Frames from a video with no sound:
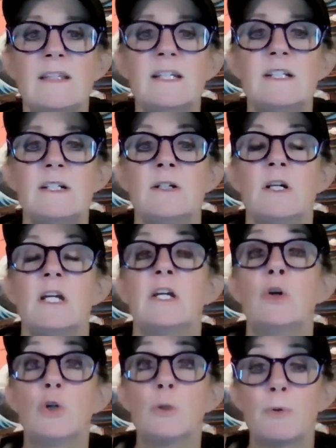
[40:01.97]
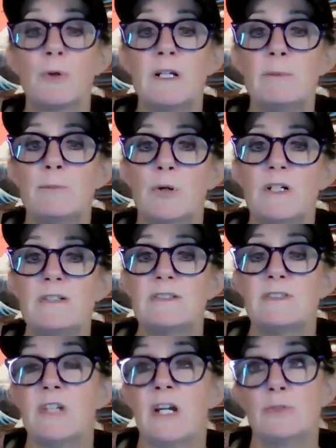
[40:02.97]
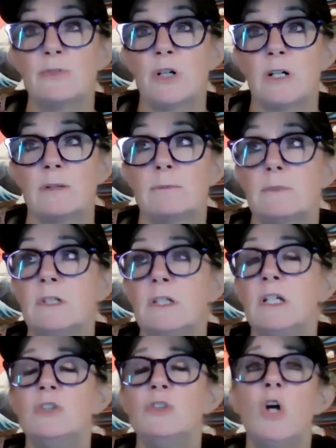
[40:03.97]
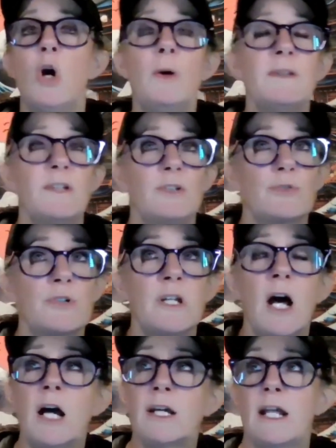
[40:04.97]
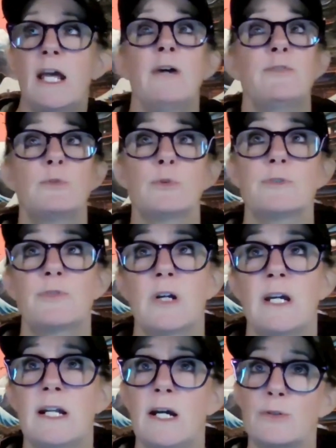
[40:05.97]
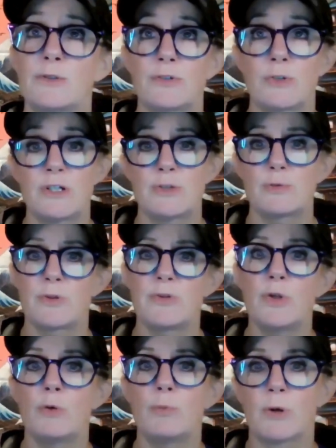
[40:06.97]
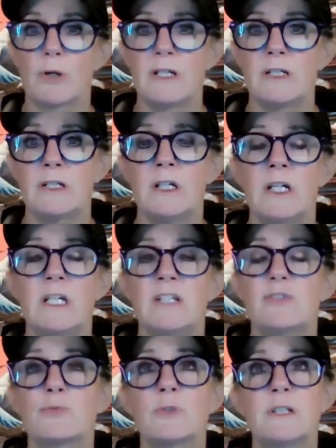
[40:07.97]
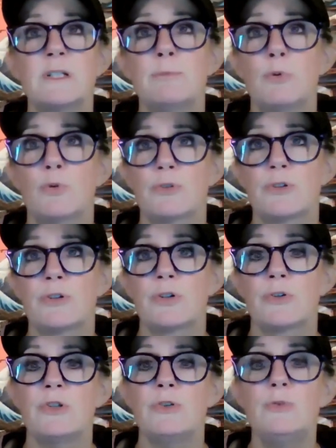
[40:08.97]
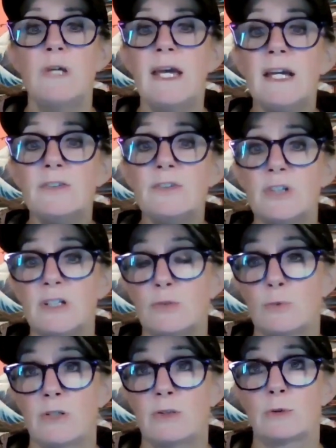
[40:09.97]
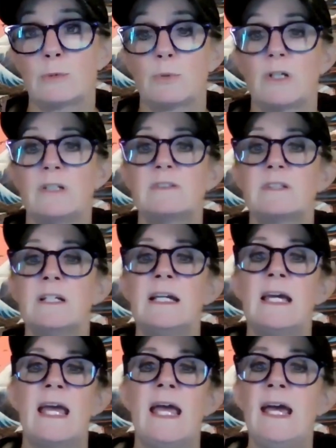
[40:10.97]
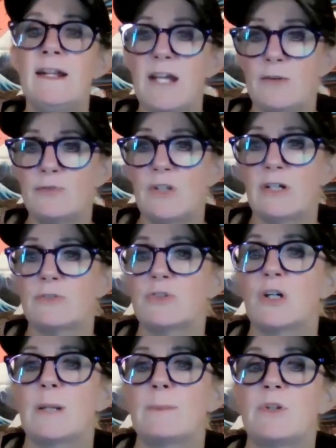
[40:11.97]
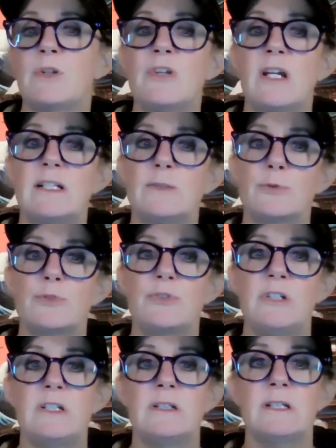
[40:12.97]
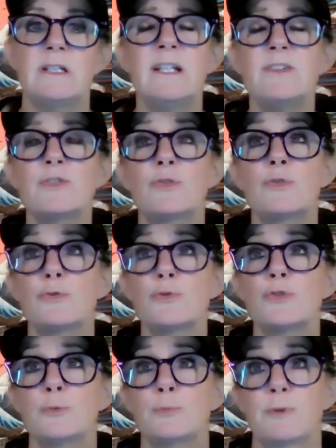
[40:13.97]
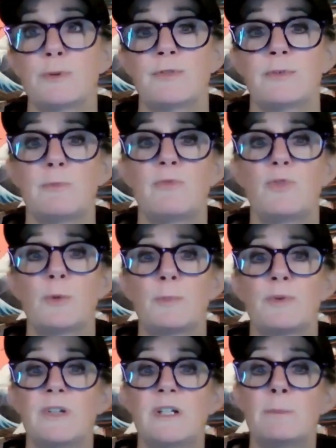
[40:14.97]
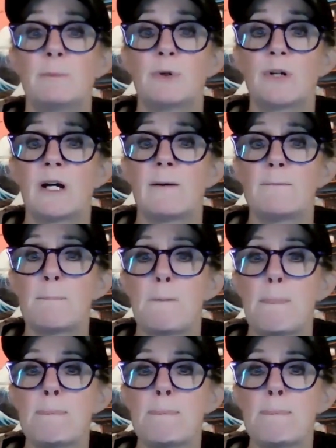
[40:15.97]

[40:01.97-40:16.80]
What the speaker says: Then incorporating breaks and downtime, knowing that you're not going to have to work for 8 hours straight with no break. It's really important to know that you can take regular breaks and have downtime in a daily routine. And that's crucial for preventing burnout.